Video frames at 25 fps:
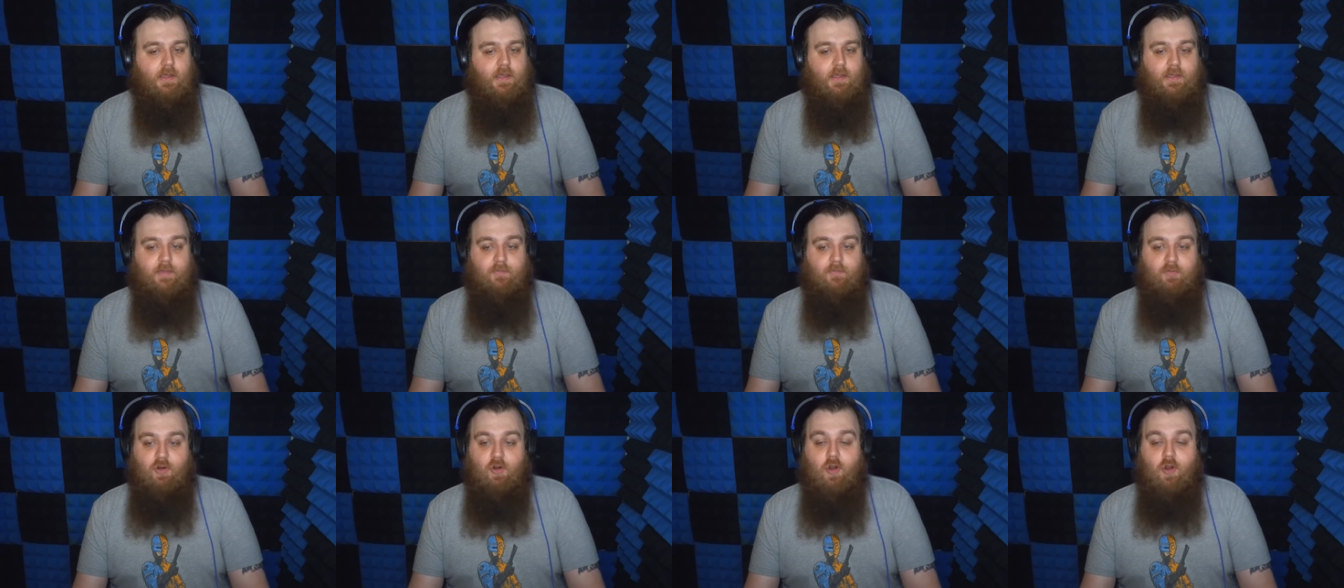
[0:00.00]

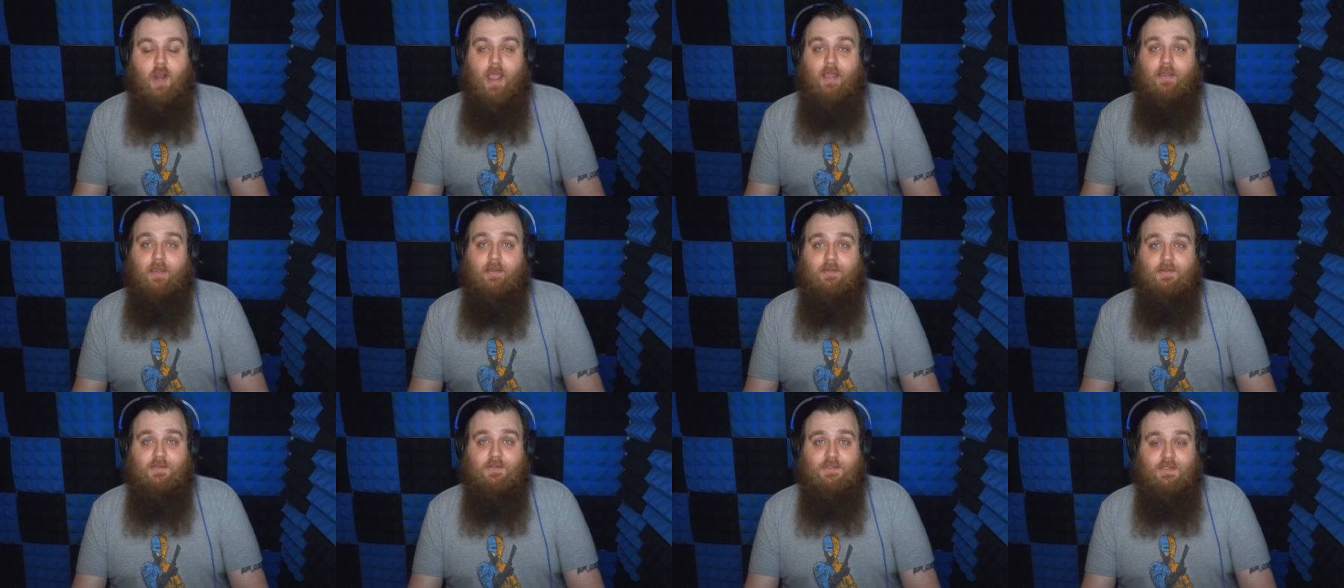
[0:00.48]
give it a
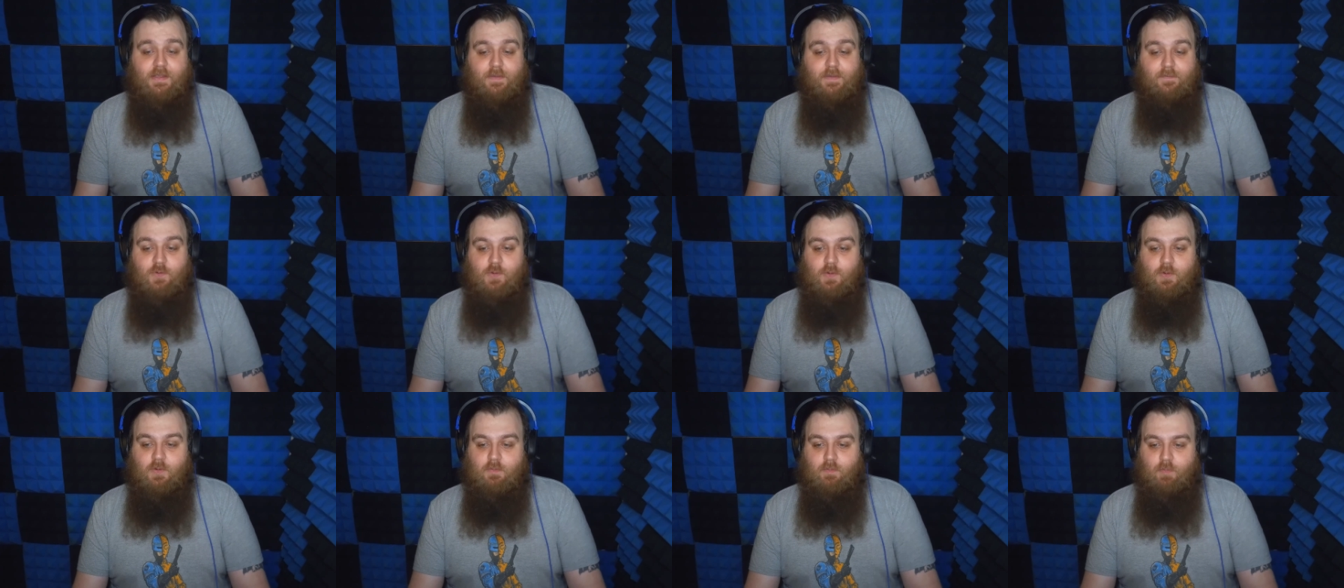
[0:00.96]
crack, see if
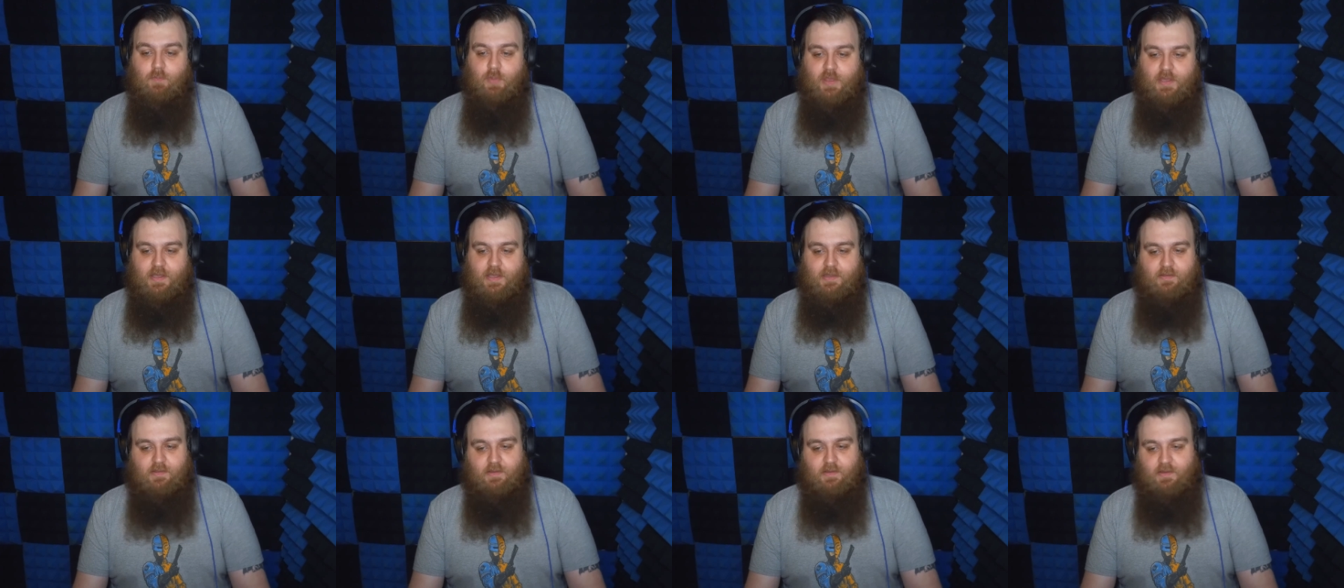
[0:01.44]
you can
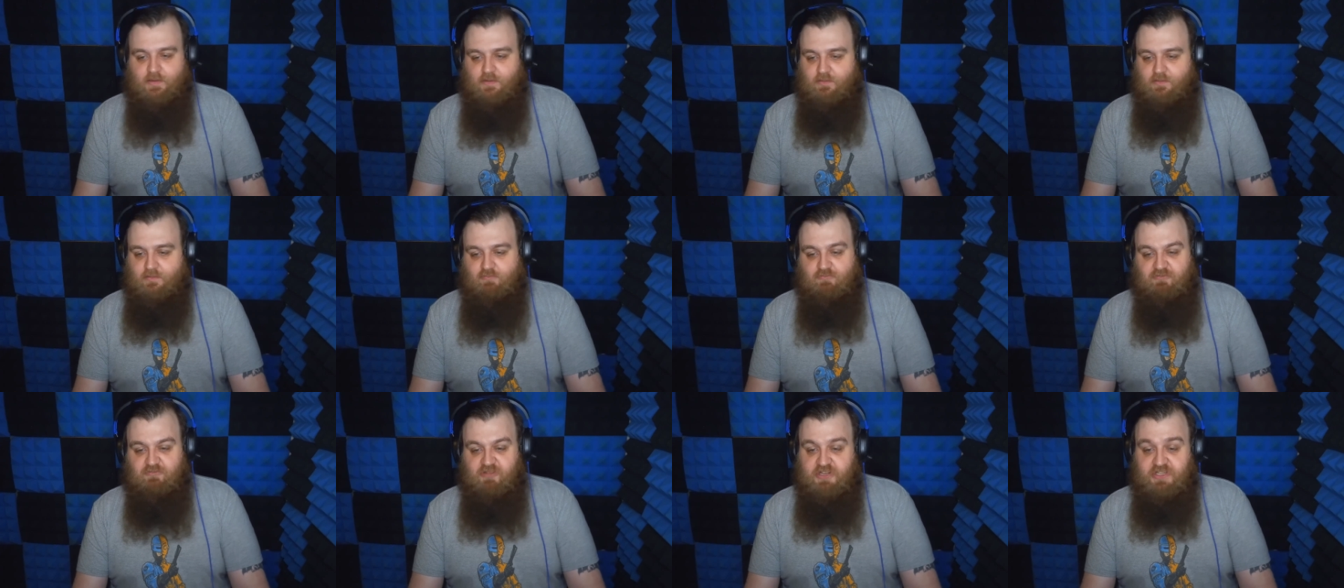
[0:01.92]
beat the
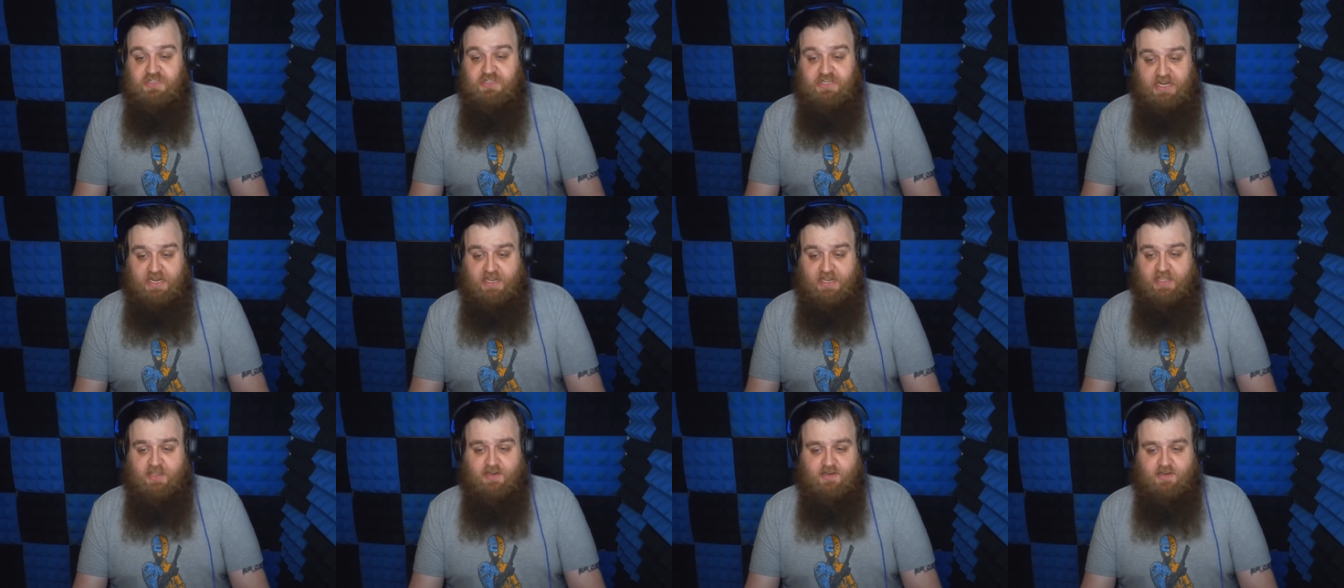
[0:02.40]

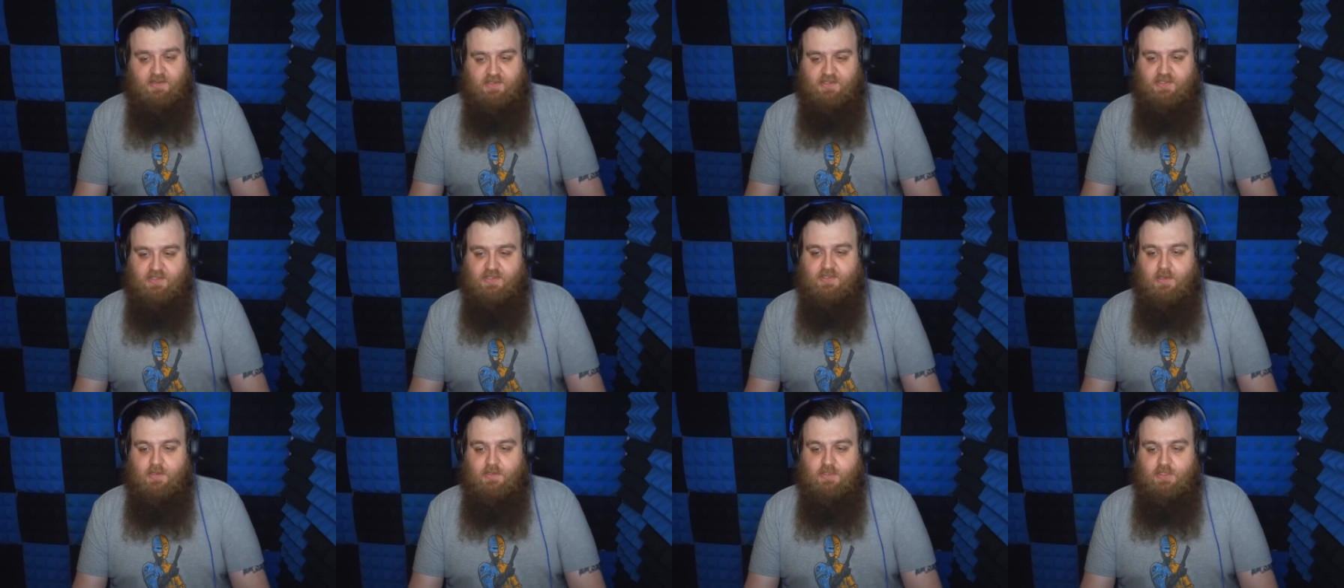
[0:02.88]

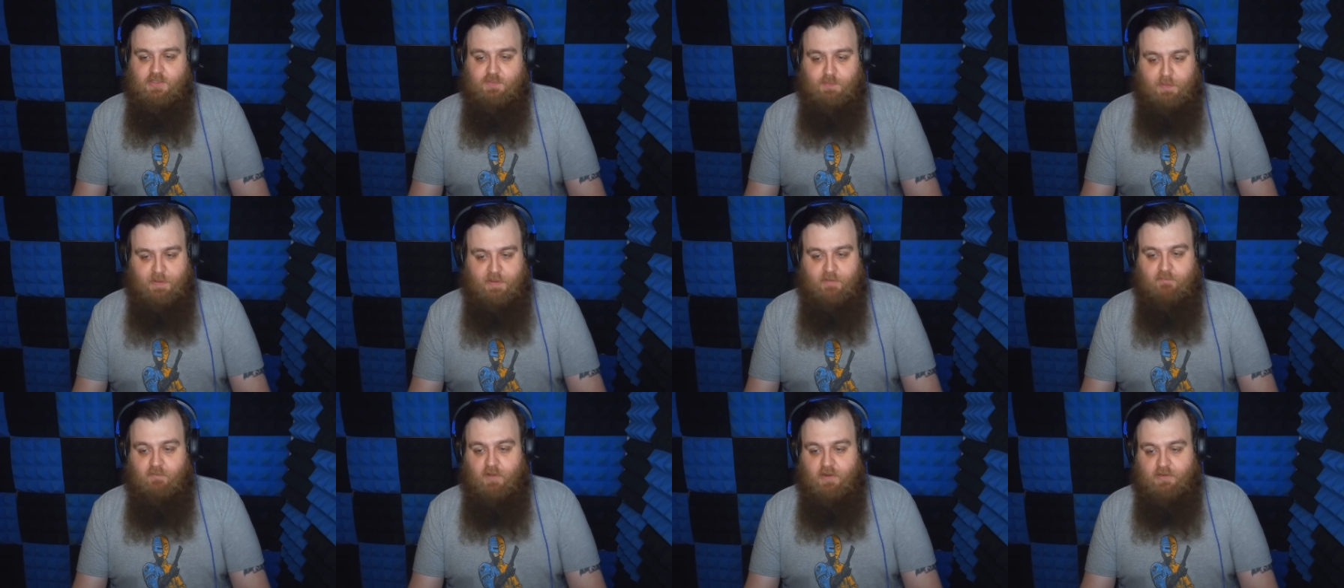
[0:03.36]
ridiculous
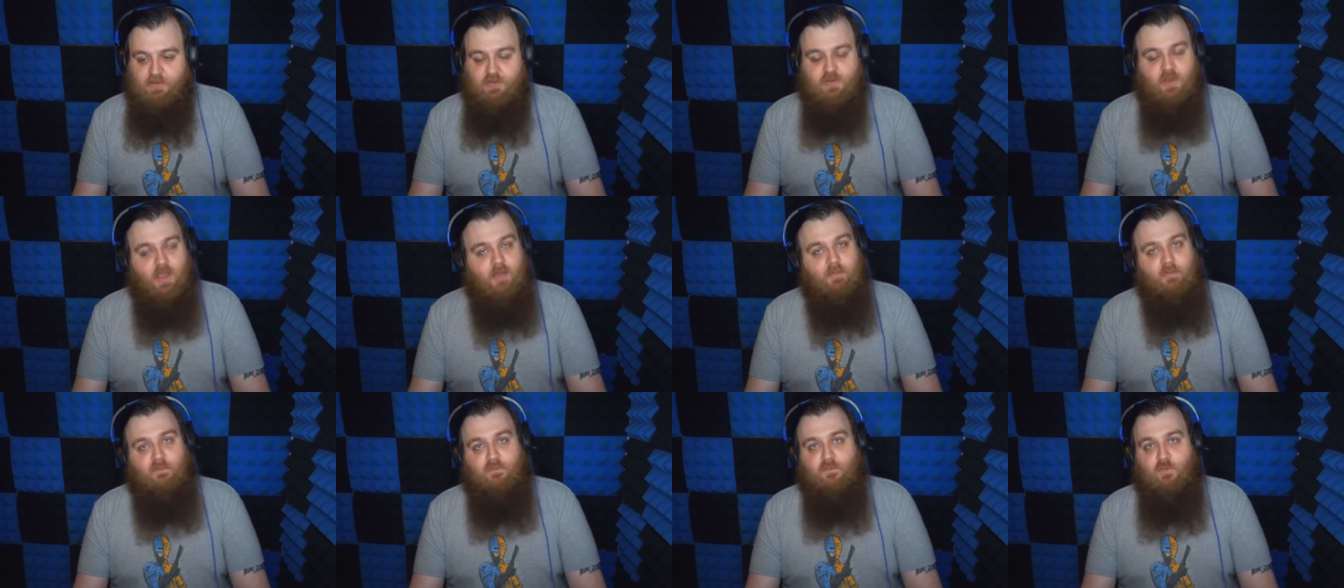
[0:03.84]
speedrun
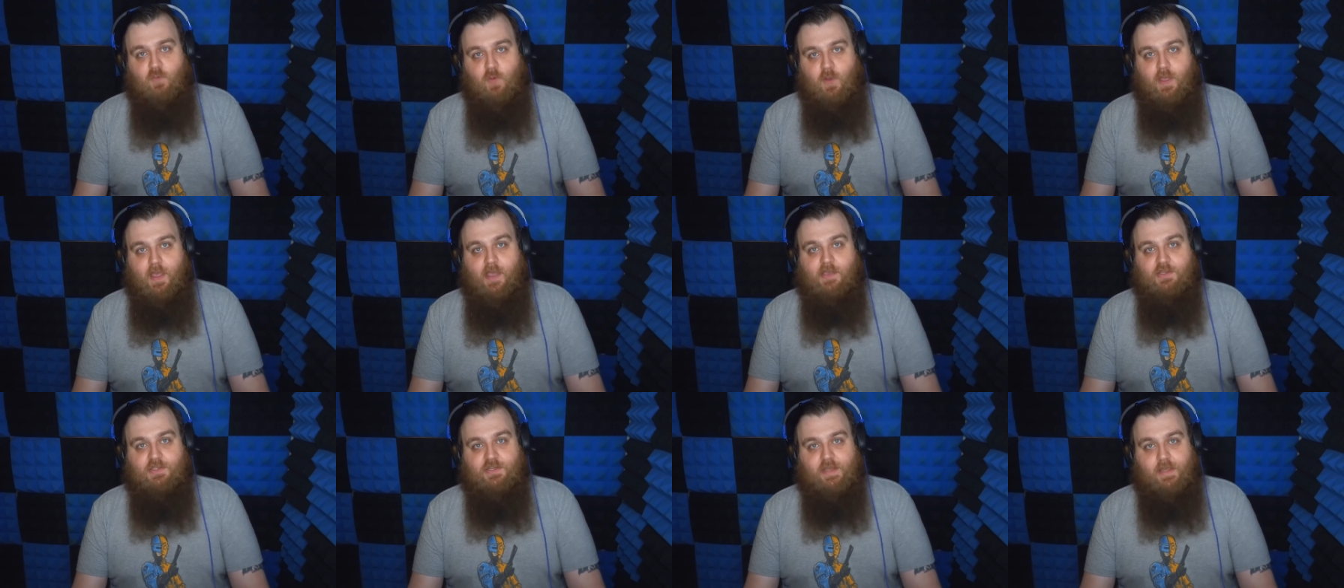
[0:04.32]
time of
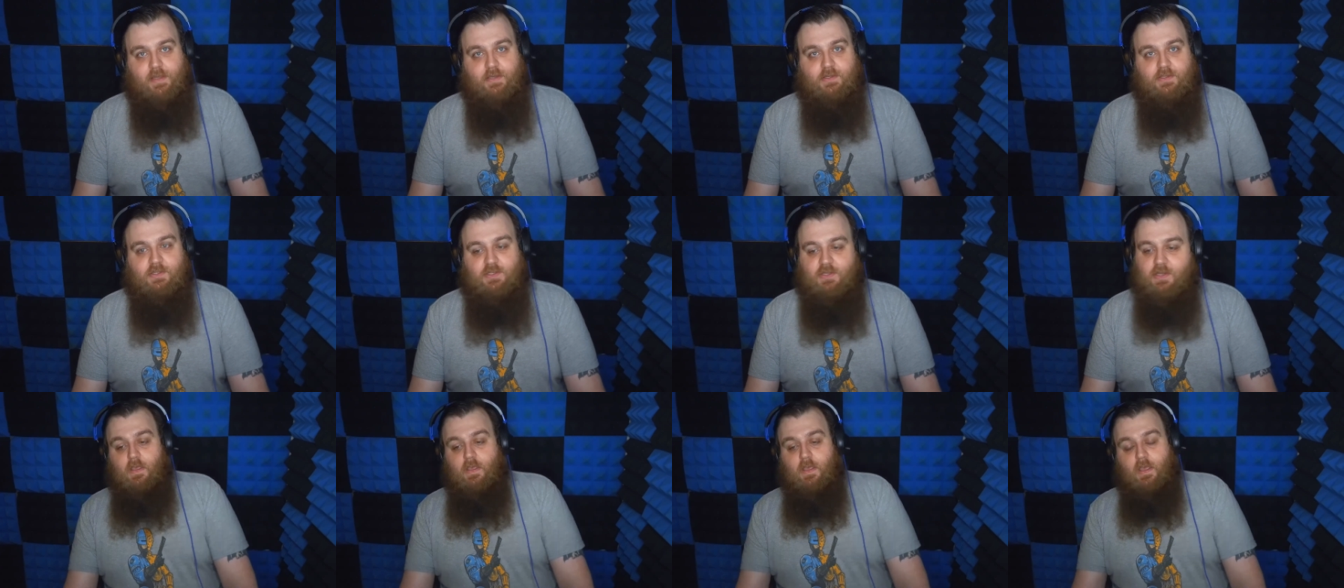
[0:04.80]
48
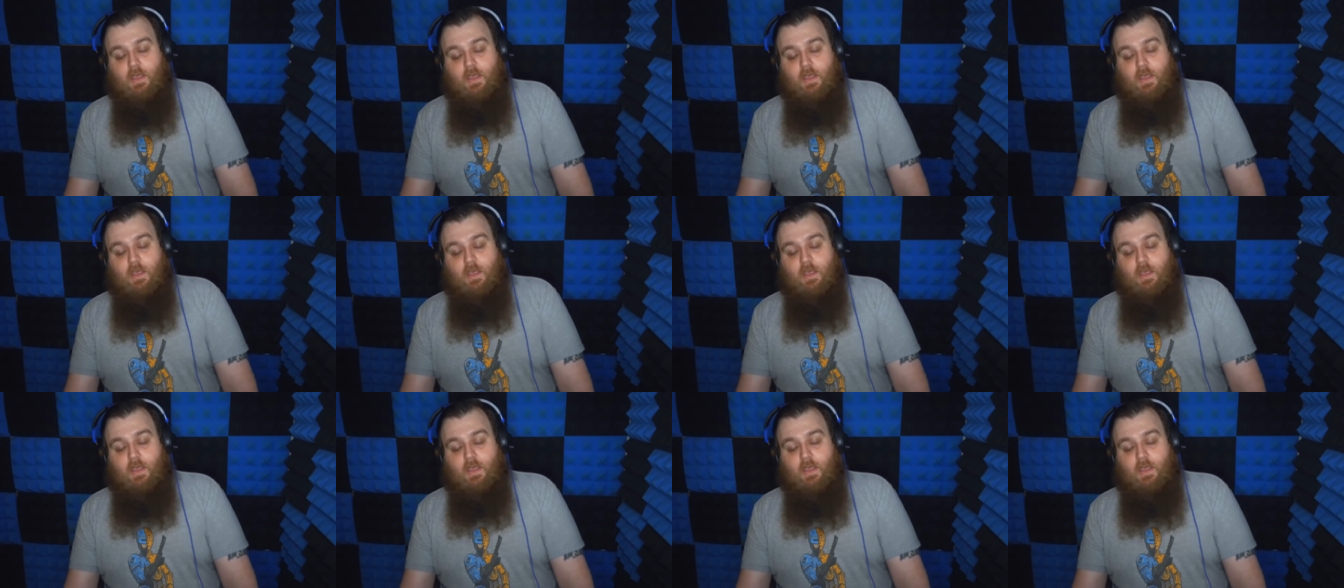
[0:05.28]
seconds.